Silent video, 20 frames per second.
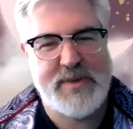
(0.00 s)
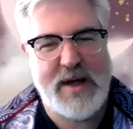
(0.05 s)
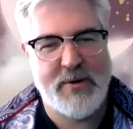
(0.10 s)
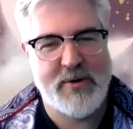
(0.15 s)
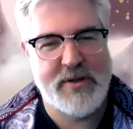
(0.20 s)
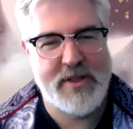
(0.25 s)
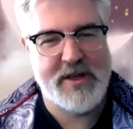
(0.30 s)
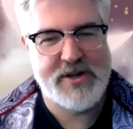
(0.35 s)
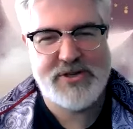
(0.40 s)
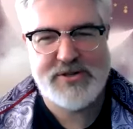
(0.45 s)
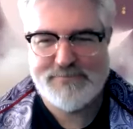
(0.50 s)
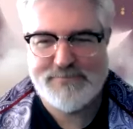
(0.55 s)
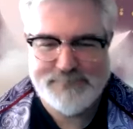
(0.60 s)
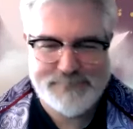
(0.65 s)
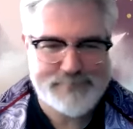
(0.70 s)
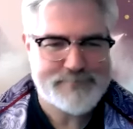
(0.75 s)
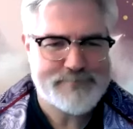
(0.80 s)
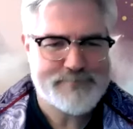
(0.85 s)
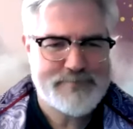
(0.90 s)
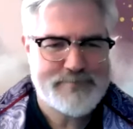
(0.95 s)
Power Lunch.
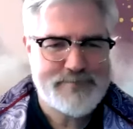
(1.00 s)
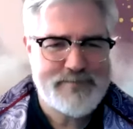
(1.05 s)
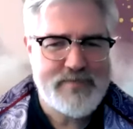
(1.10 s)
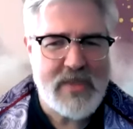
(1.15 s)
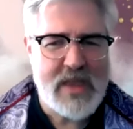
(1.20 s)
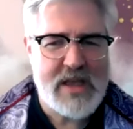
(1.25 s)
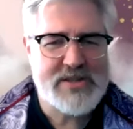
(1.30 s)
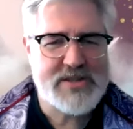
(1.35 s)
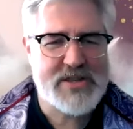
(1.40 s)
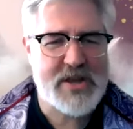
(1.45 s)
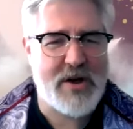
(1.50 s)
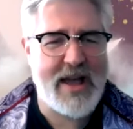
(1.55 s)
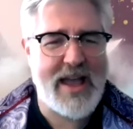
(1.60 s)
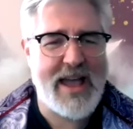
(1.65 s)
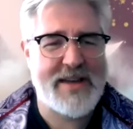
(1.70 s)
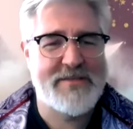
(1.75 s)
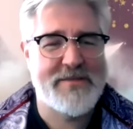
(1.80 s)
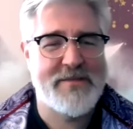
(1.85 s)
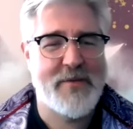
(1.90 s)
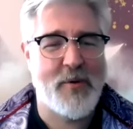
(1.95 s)
So I
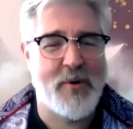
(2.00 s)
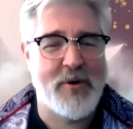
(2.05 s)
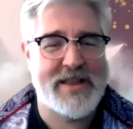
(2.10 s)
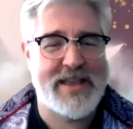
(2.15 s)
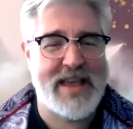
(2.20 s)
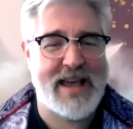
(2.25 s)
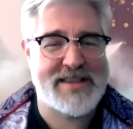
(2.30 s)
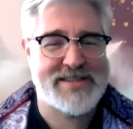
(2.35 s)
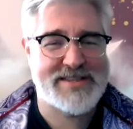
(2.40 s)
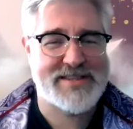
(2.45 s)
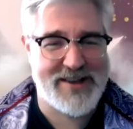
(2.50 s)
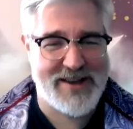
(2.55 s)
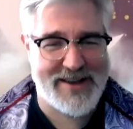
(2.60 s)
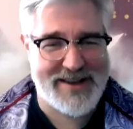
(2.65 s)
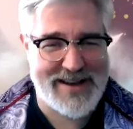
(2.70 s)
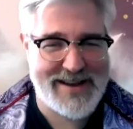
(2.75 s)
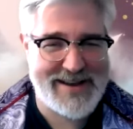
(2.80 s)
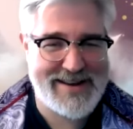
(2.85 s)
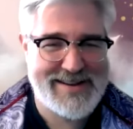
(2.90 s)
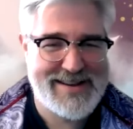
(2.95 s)
had four guests on
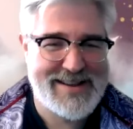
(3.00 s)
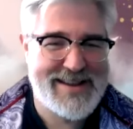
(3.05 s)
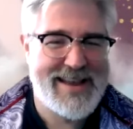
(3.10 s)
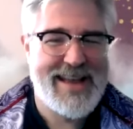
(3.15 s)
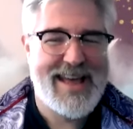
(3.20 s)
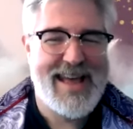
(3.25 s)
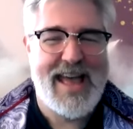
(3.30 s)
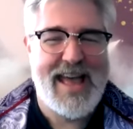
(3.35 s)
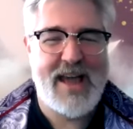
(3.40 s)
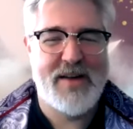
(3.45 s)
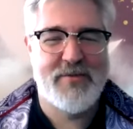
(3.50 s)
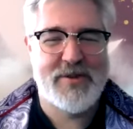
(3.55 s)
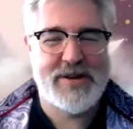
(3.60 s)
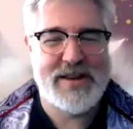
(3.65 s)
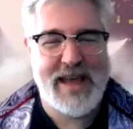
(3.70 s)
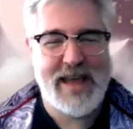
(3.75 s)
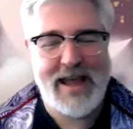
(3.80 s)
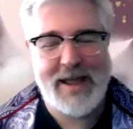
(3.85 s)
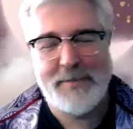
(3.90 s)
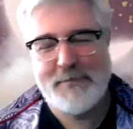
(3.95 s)
it every
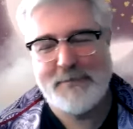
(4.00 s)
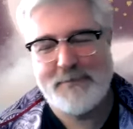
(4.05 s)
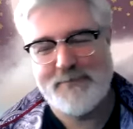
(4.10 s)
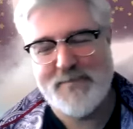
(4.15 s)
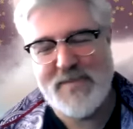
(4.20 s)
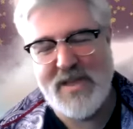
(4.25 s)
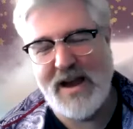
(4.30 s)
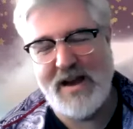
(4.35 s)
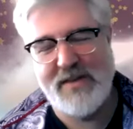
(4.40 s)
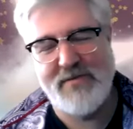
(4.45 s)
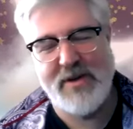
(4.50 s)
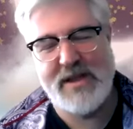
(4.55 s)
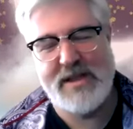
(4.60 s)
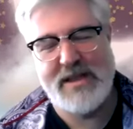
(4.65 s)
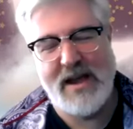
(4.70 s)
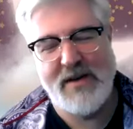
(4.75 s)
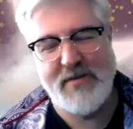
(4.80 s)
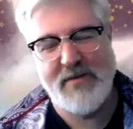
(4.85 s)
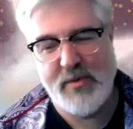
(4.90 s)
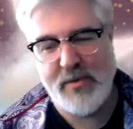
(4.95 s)
day, uh, every
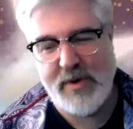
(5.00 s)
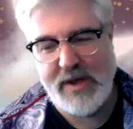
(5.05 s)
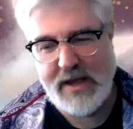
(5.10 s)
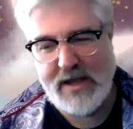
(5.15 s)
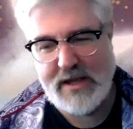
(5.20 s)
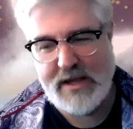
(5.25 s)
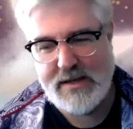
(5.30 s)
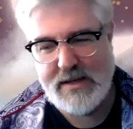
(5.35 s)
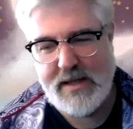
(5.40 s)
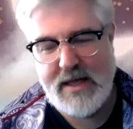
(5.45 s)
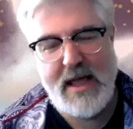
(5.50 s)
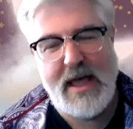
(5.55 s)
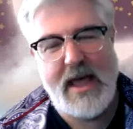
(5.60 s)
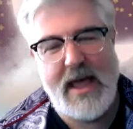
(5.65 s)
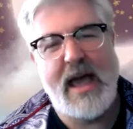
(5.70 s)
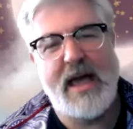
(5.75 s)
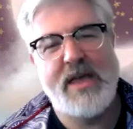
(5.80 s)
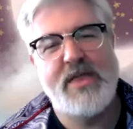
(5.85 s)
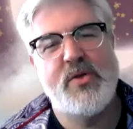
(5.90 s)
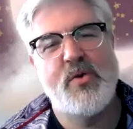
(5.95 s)
every week,
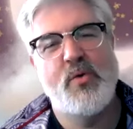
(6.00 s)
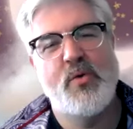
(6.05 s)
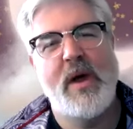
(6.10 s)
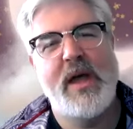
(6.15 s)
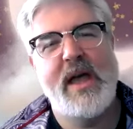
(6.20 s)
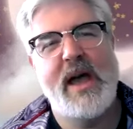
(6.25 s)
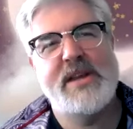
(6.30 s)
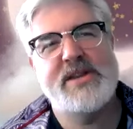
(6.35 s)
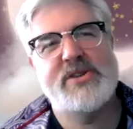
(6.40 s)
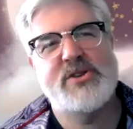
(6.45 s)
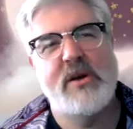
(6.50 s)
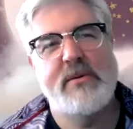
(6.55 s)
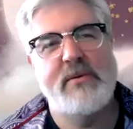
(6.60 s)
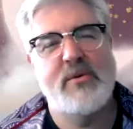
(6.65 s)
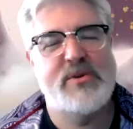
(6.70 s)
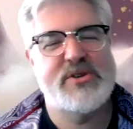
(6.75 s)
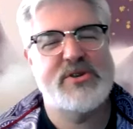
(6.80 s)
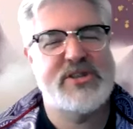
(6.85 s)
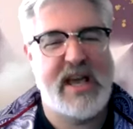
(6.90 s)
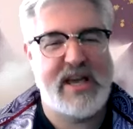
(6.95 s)
and the way I
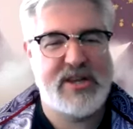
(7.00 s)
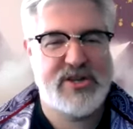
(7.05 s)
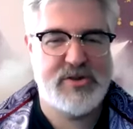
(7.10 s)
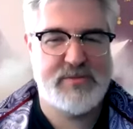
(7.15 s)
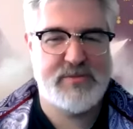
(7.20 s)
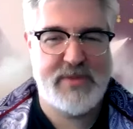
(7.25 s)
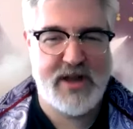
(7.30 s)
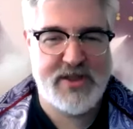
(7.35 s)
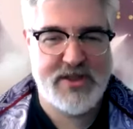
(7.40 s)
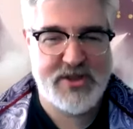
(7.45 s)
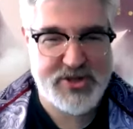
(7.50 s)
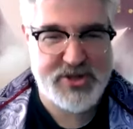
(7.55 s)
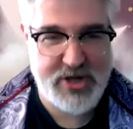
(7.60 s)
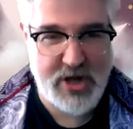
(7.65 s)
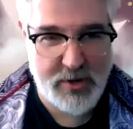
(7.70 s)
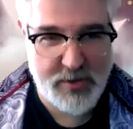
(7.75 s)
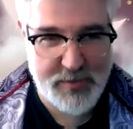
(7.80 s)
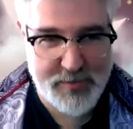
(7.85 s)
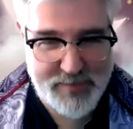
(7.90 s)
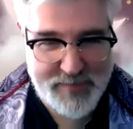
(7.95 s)
determined which guests would be on the
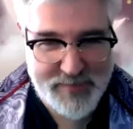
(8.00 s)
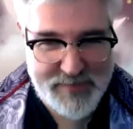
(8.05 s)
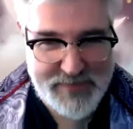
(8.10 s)
show